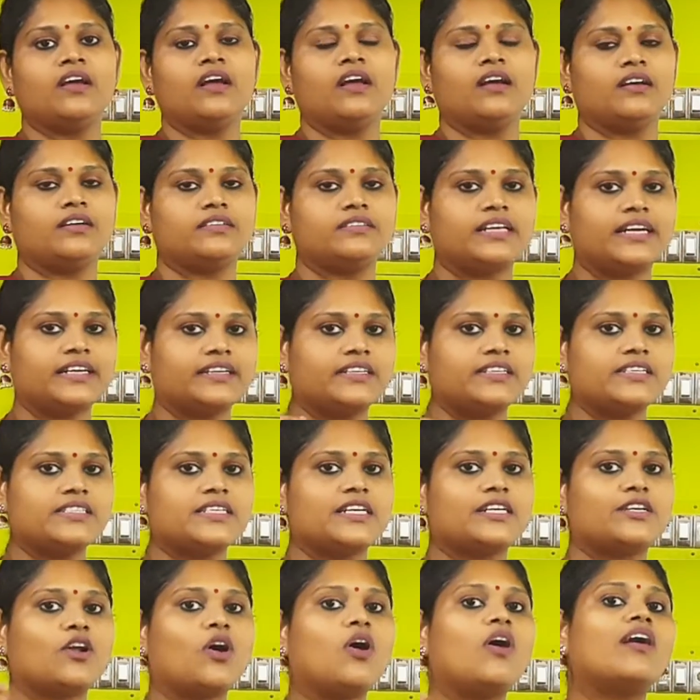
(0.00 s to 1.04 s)
that is a
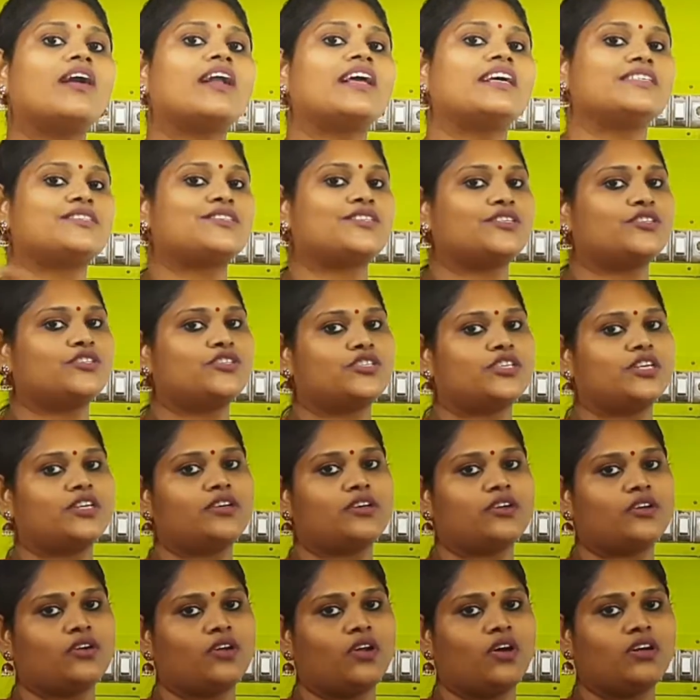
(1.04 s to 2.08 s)
non-essential
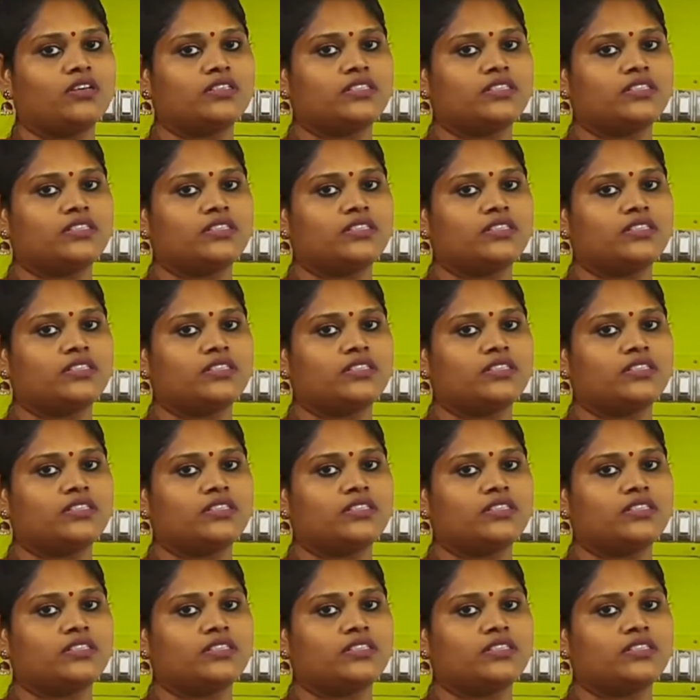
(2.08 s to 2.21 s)
clause.